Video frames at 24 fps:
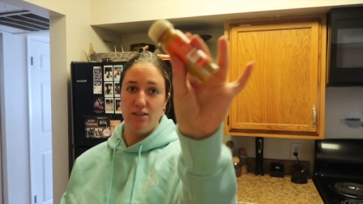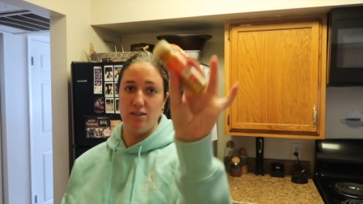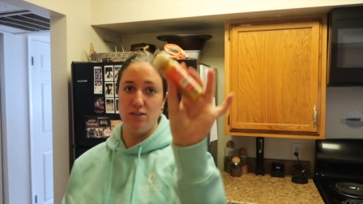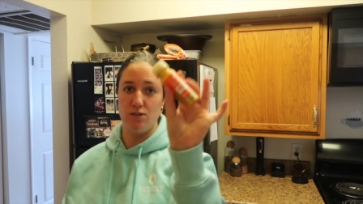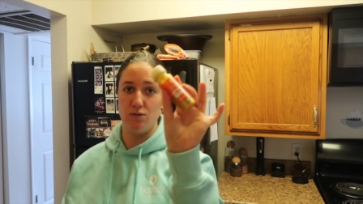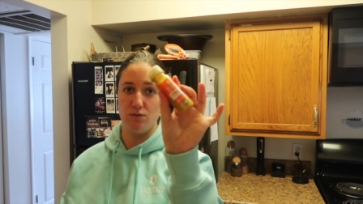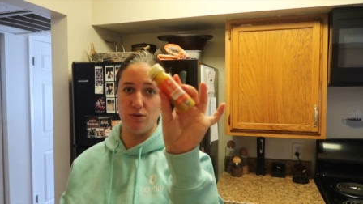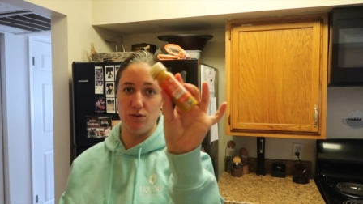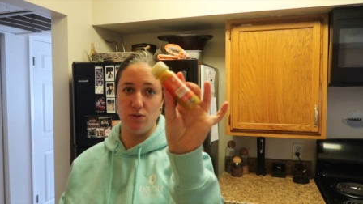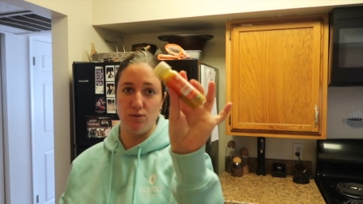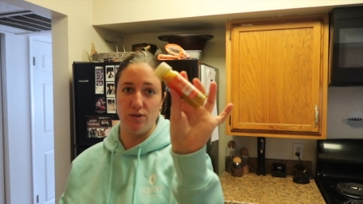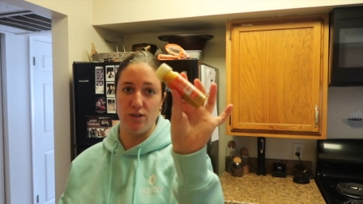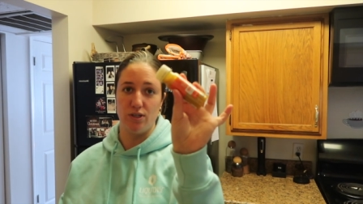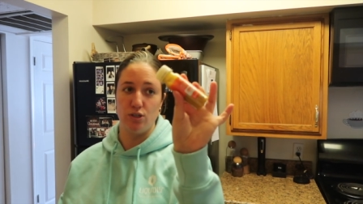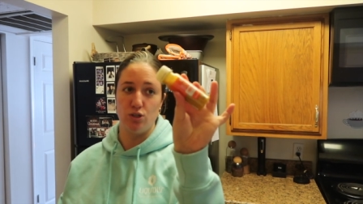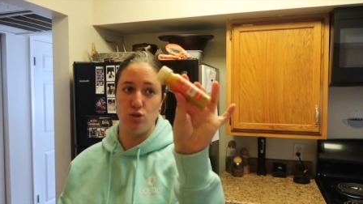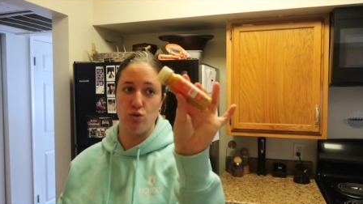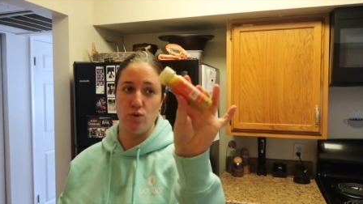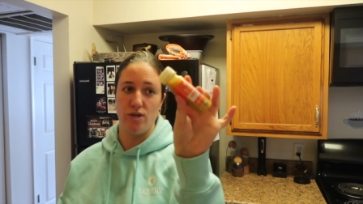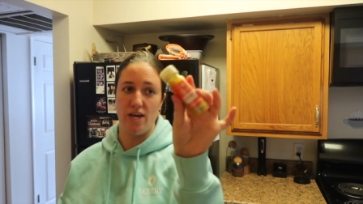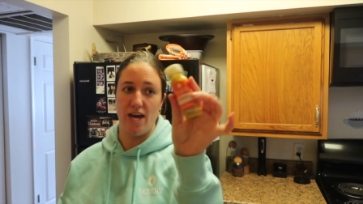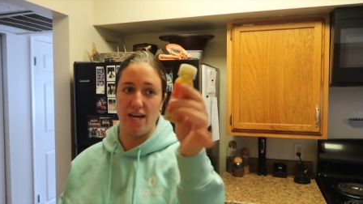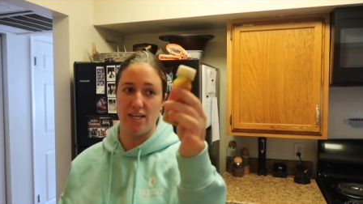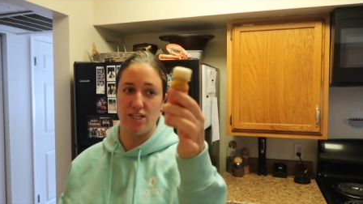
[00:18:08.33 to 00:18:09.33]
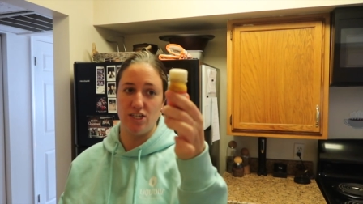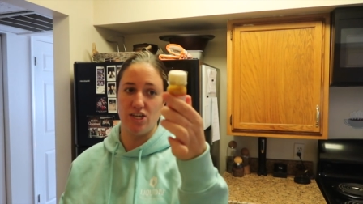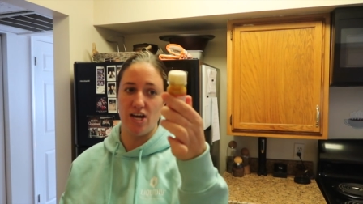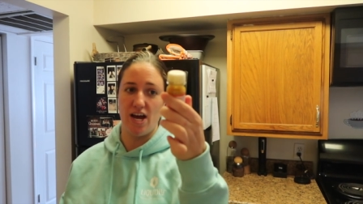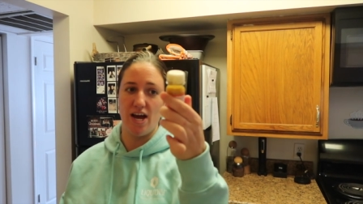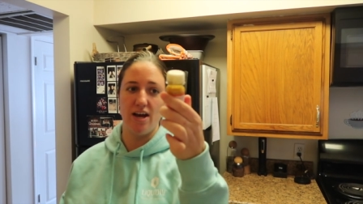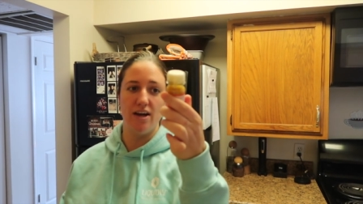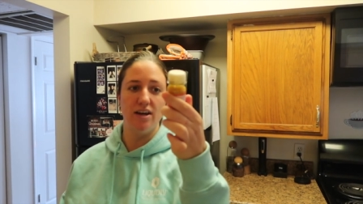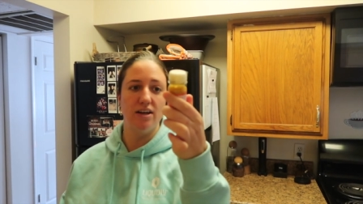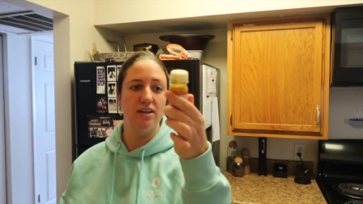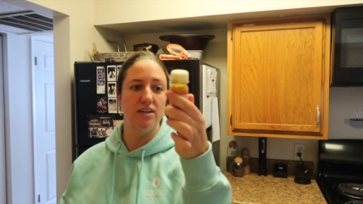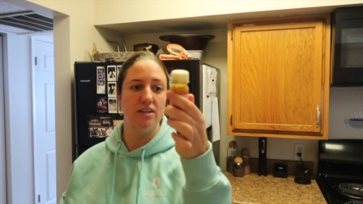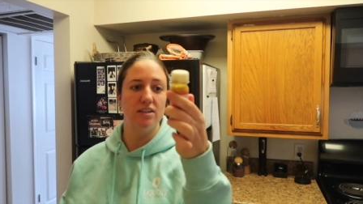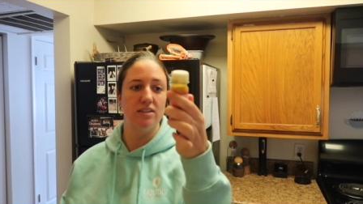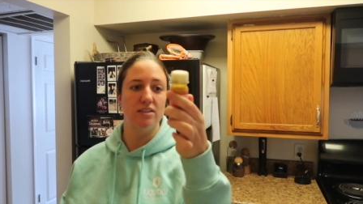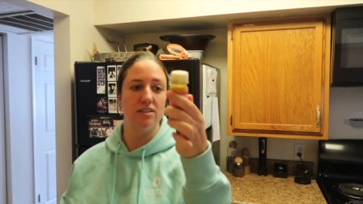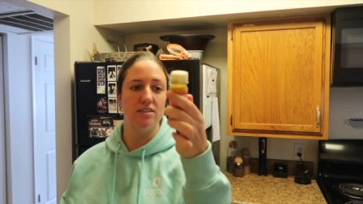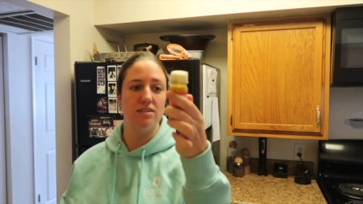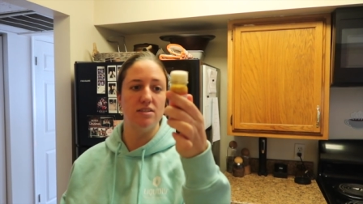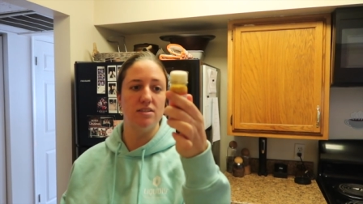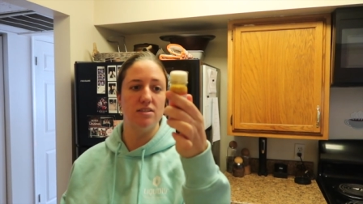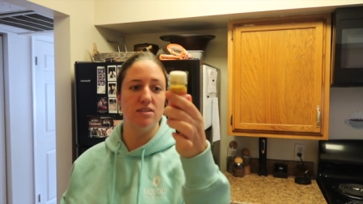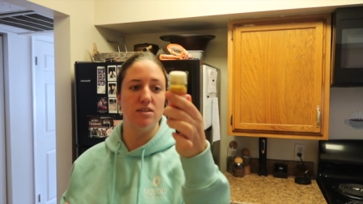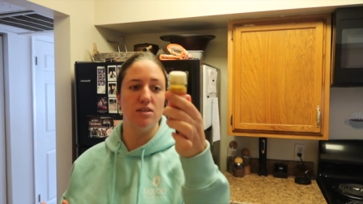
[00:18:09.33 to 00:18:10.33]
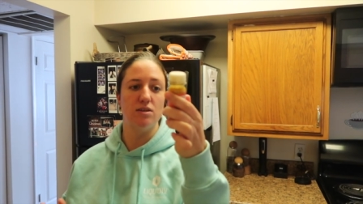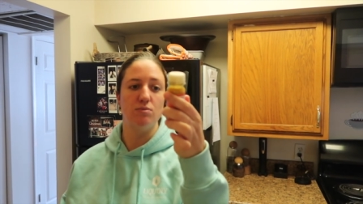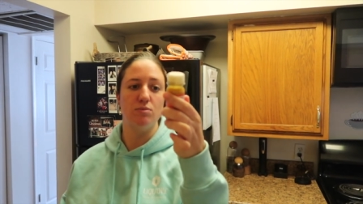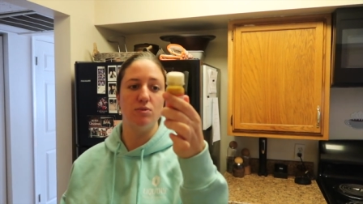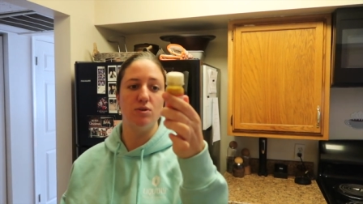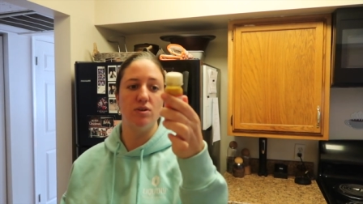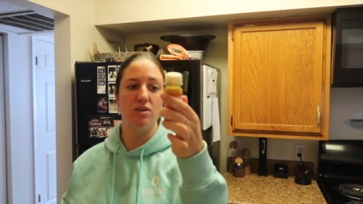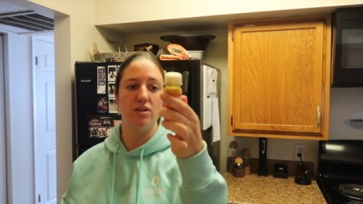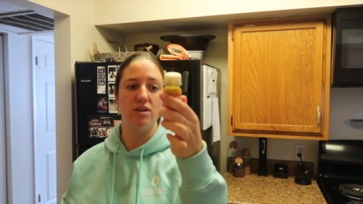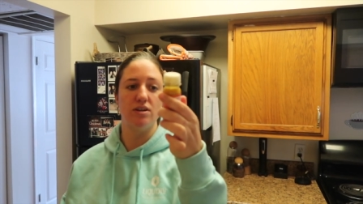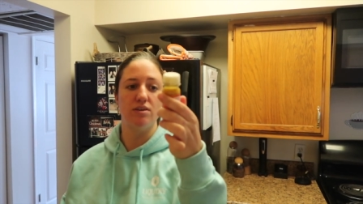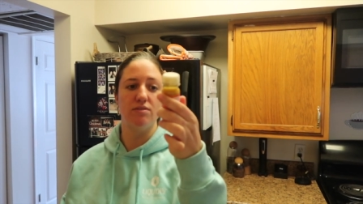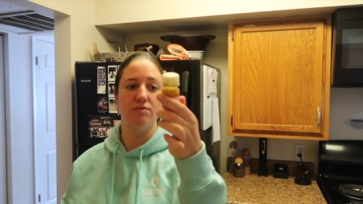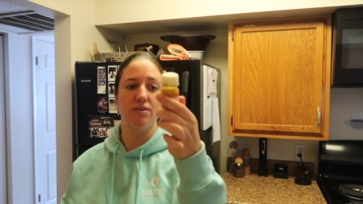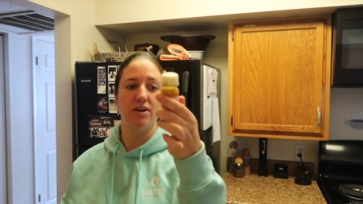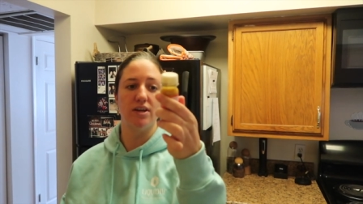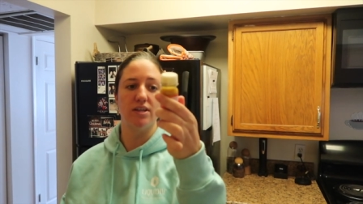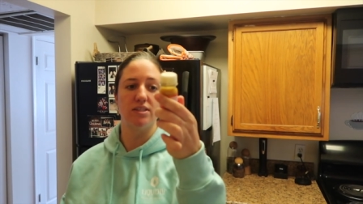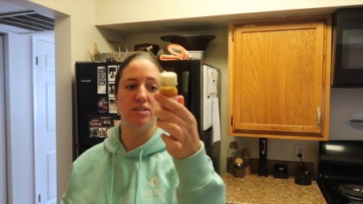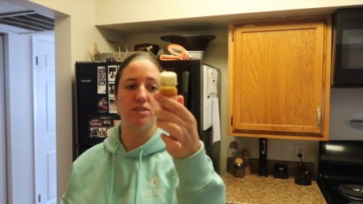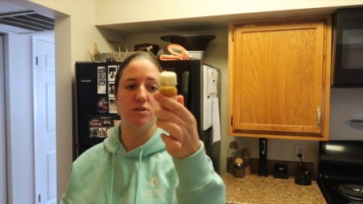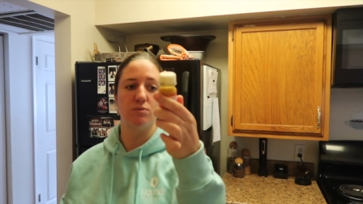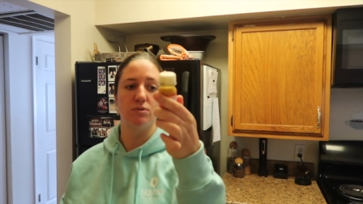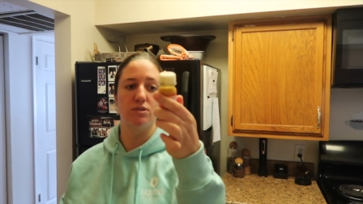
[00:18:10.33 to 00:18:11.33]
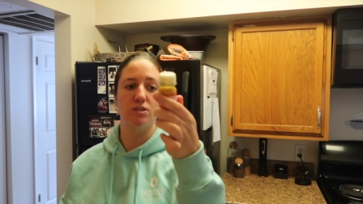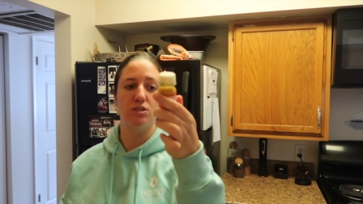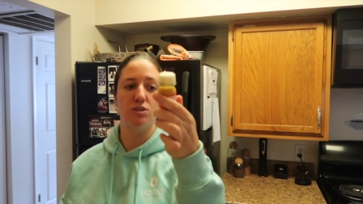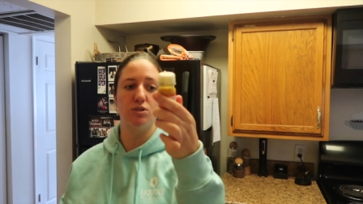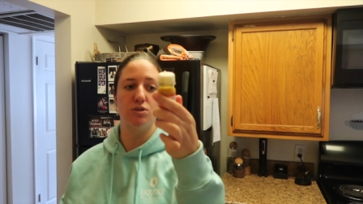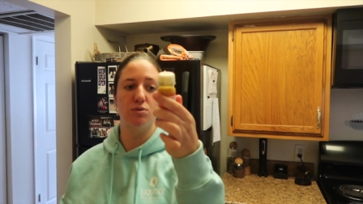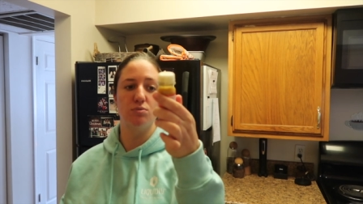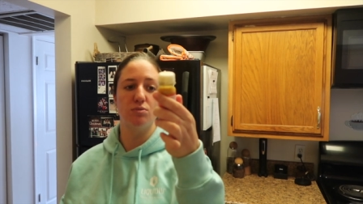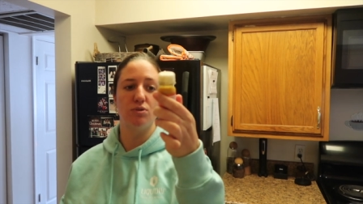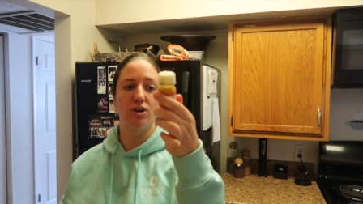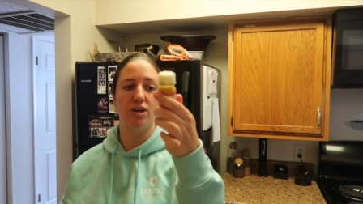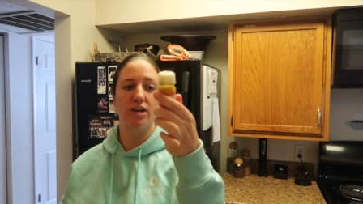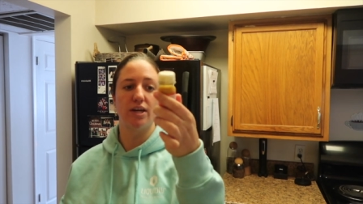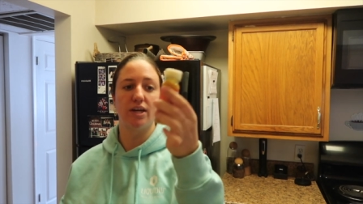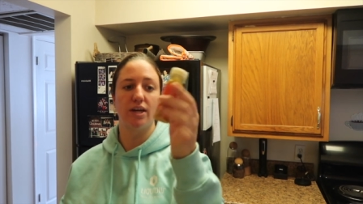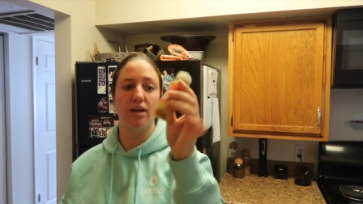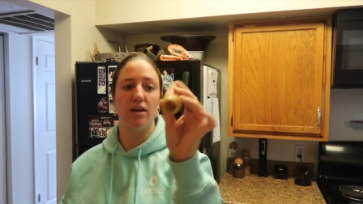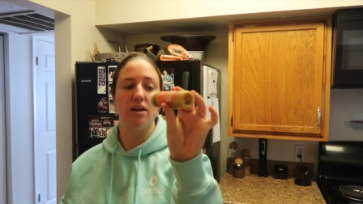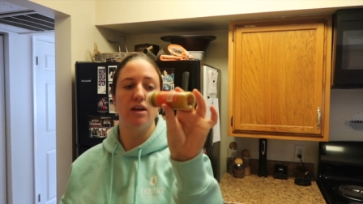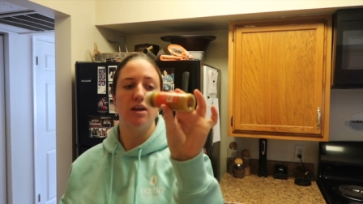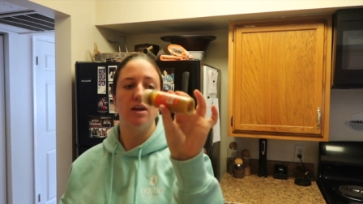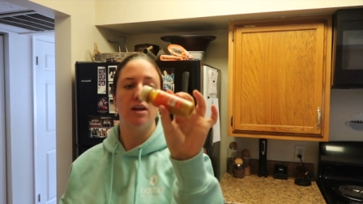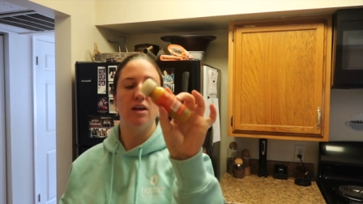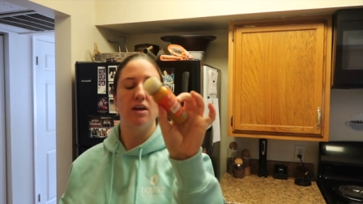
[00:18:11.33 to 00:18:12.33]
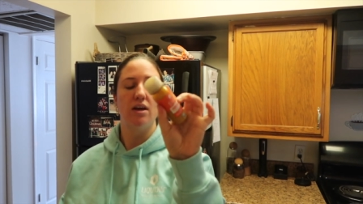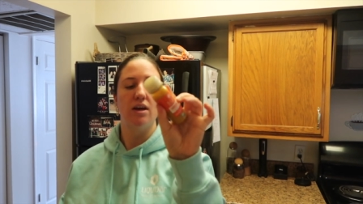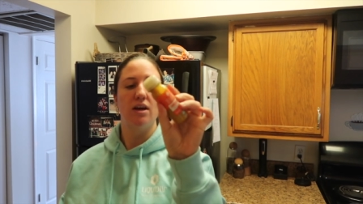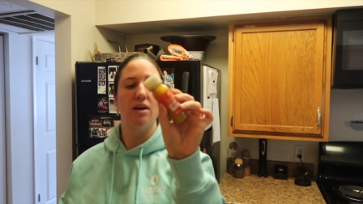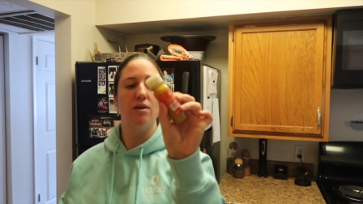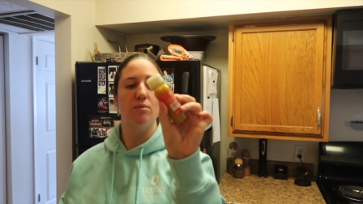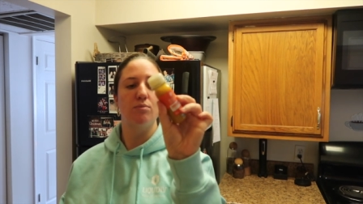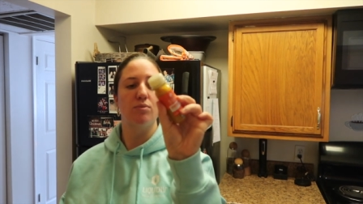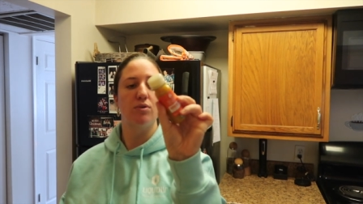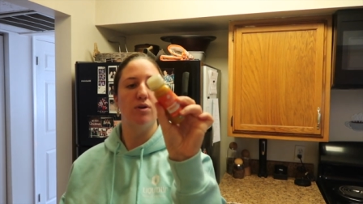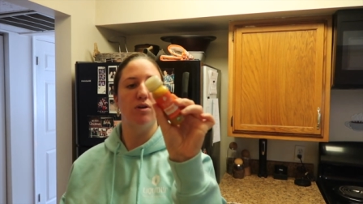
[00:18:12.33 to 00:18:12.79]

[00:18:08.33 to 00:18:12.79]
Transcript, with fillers: So we're doing a Suja shot. This is the immunity defense with turmeric and